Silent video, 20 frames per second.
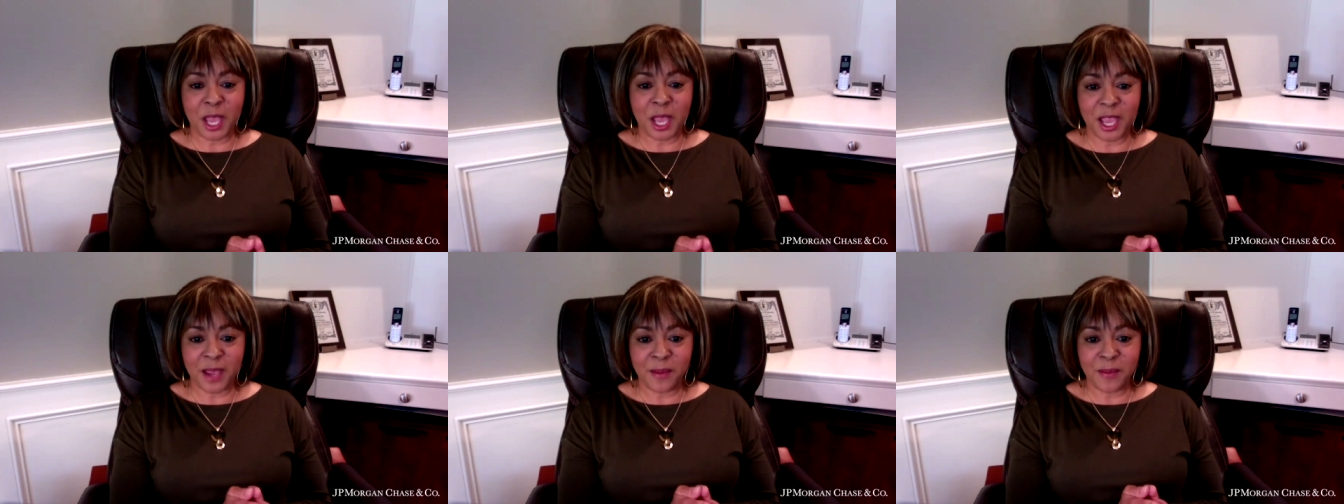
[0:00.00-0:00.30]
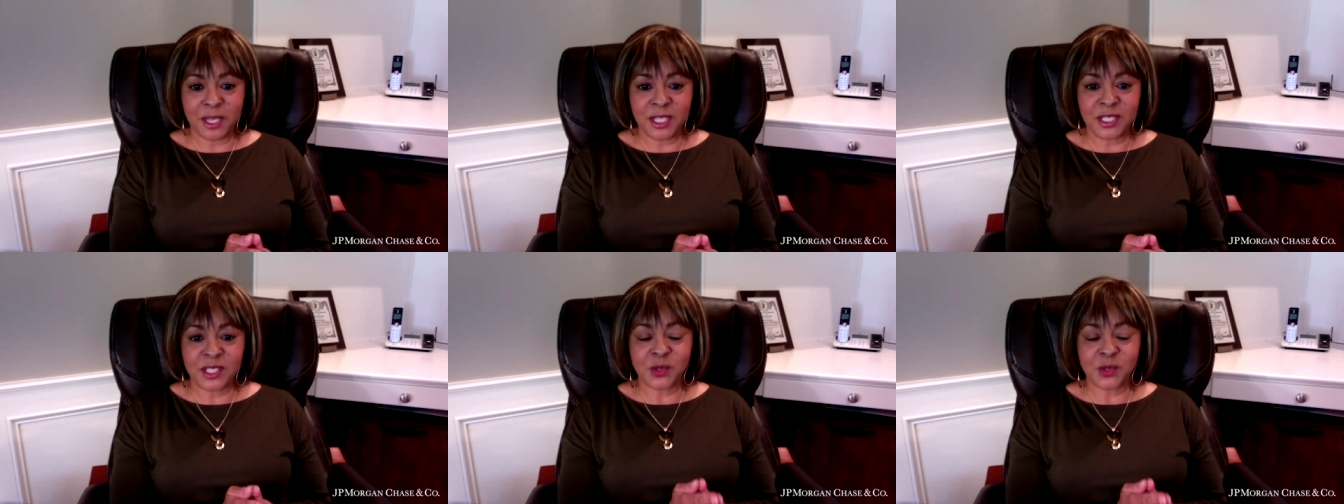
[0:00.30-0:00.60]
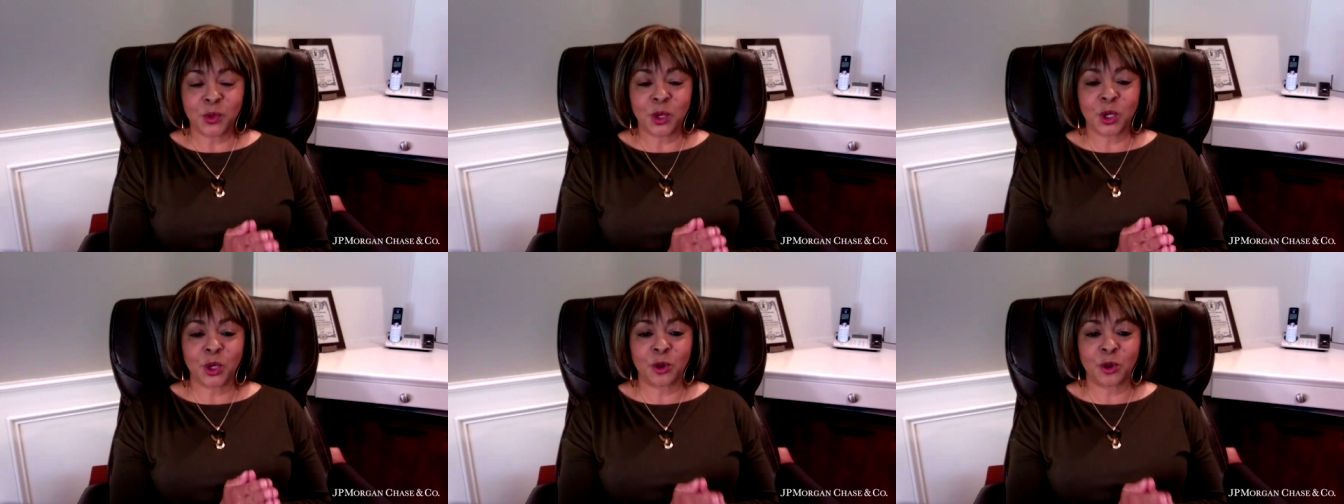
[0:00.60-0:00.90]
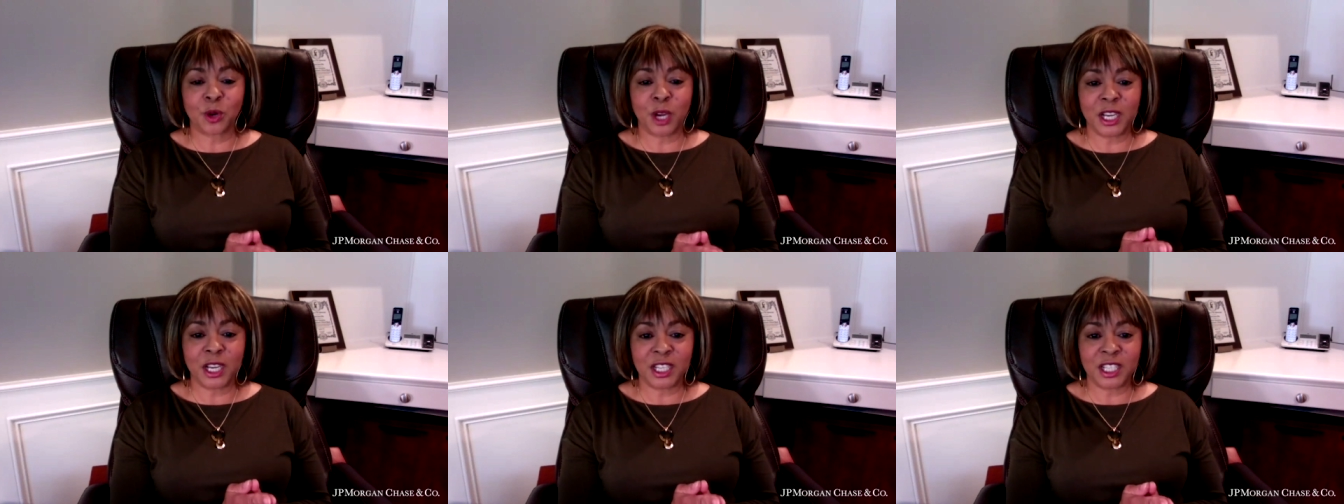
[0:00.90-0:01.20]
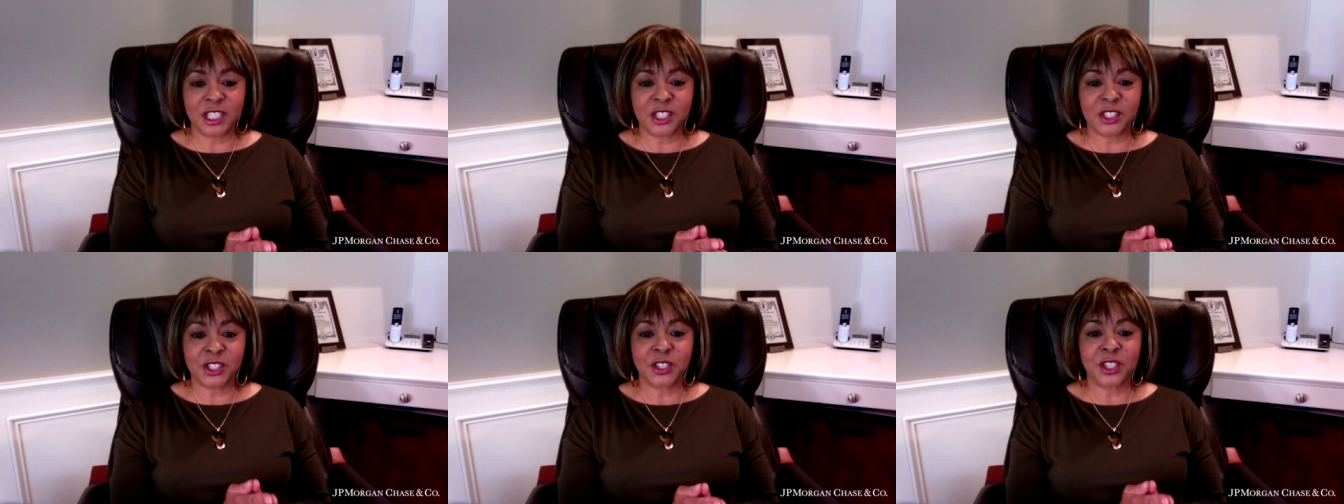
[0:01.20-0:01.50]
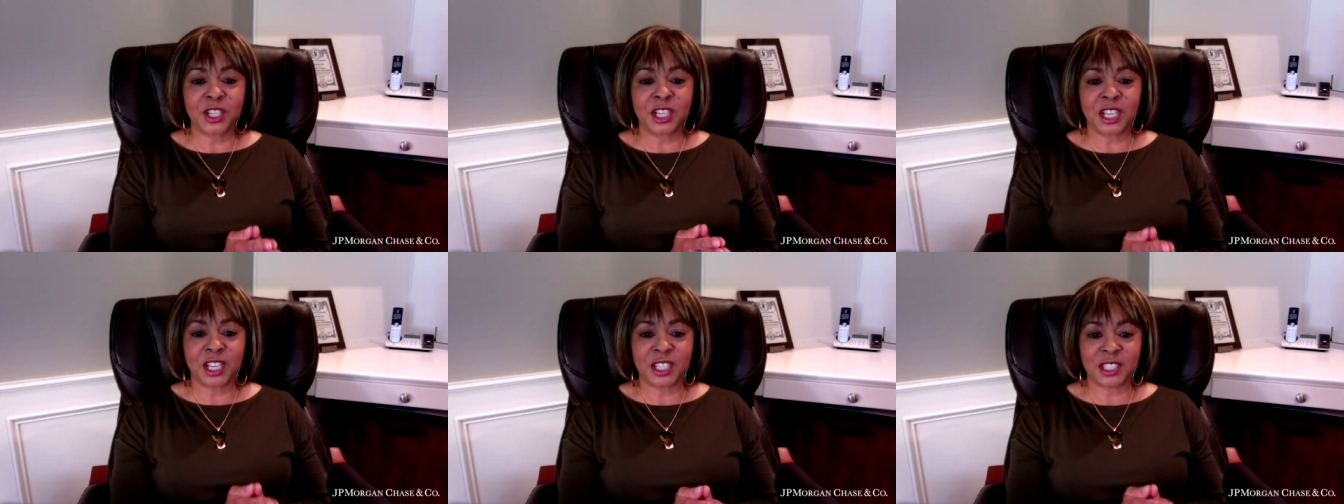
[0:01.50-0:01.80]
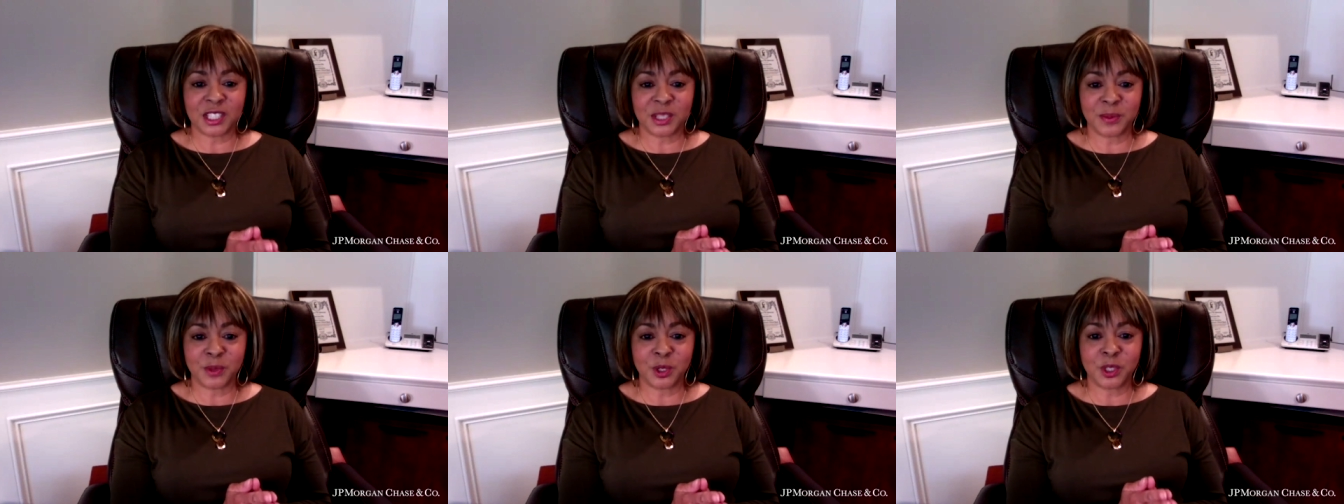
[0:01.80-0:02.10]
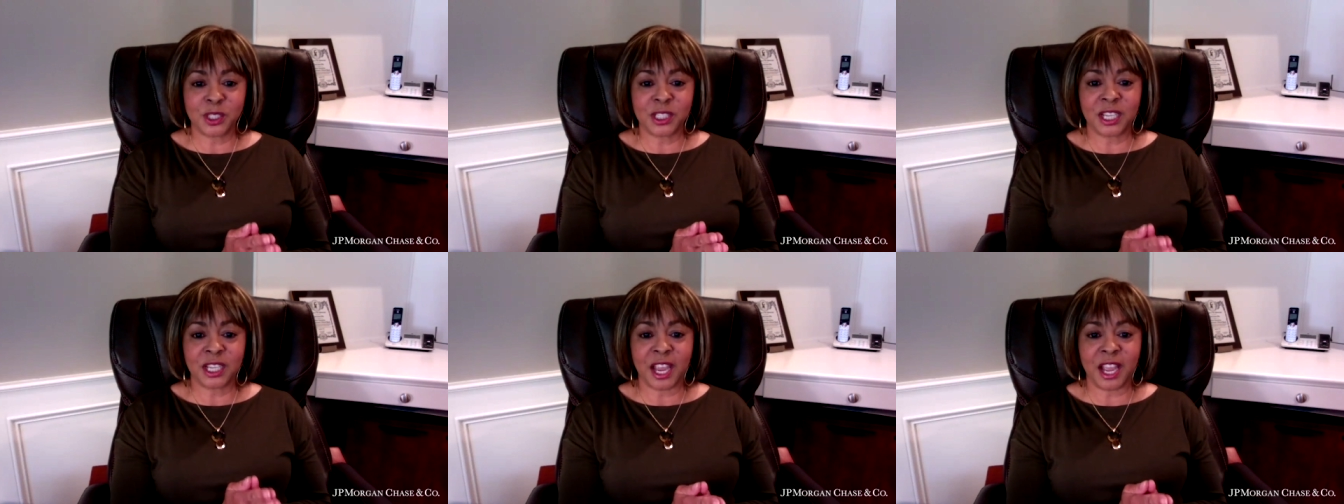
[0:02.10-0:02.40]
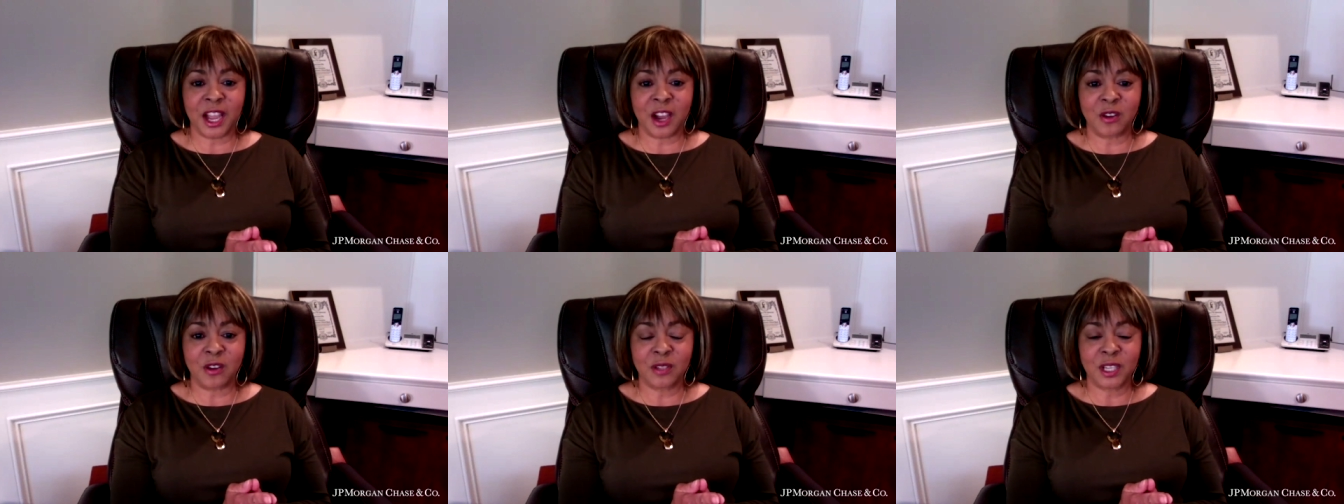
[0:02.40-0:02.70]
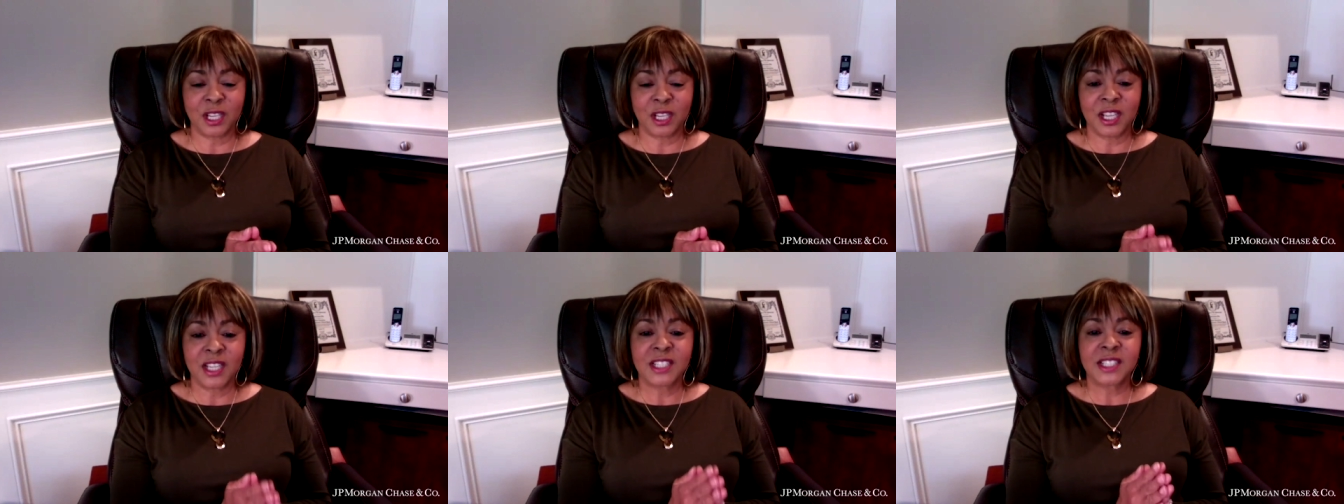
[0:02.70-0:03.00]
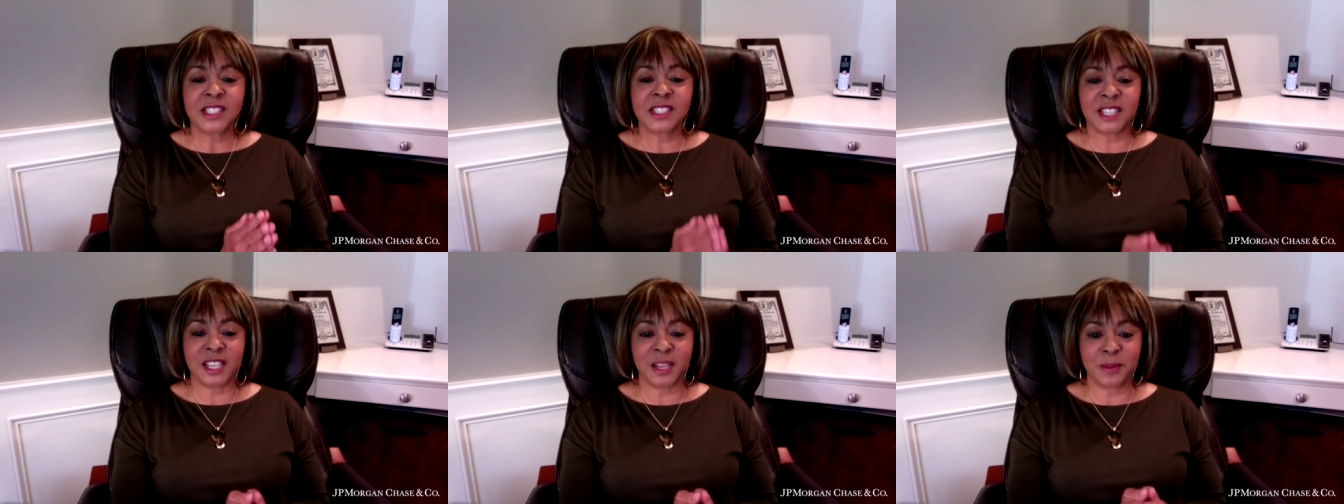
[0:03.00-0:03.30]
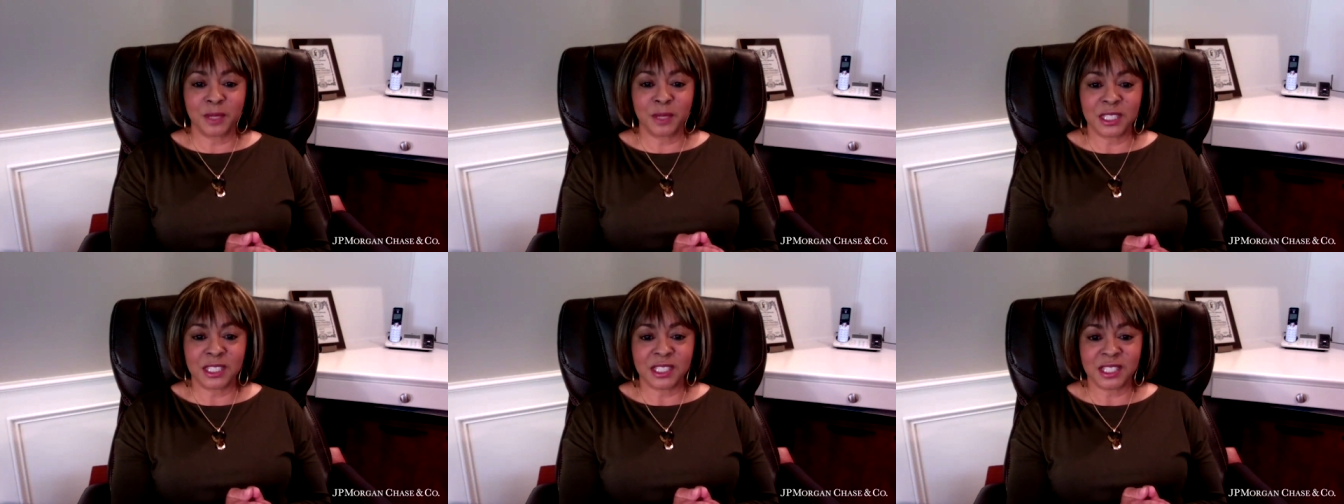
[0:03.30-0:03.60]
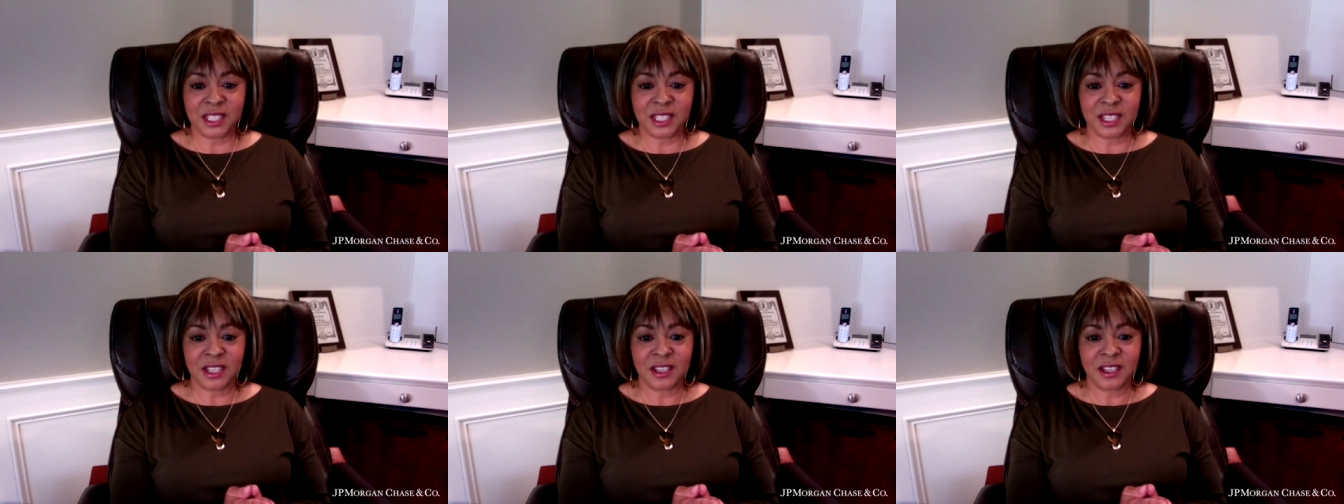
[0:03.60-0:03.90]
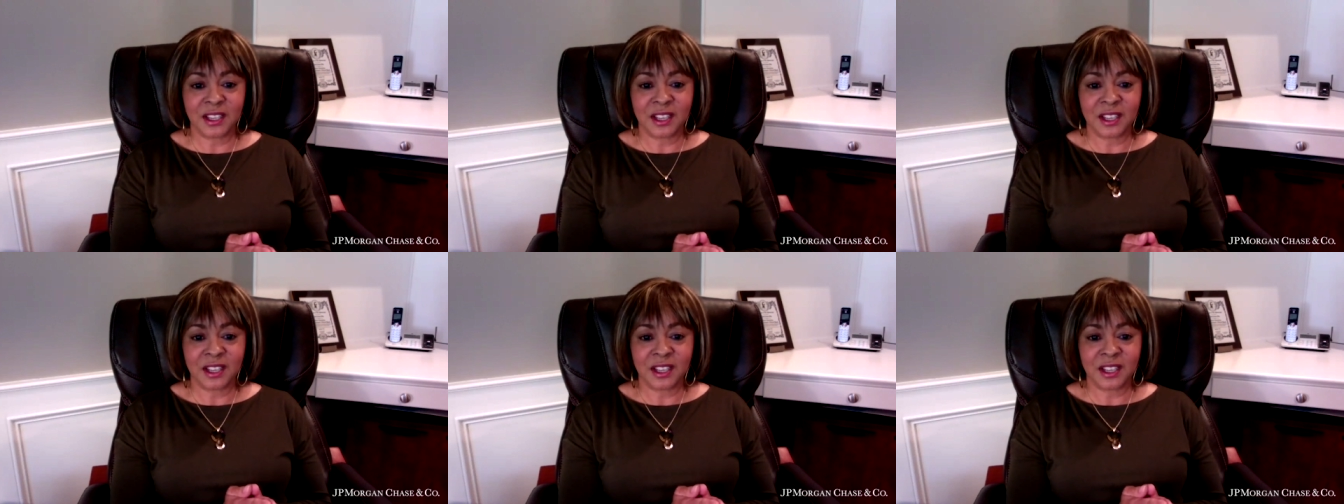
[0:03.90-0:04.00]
payments were credited to the customer's account seamlessly.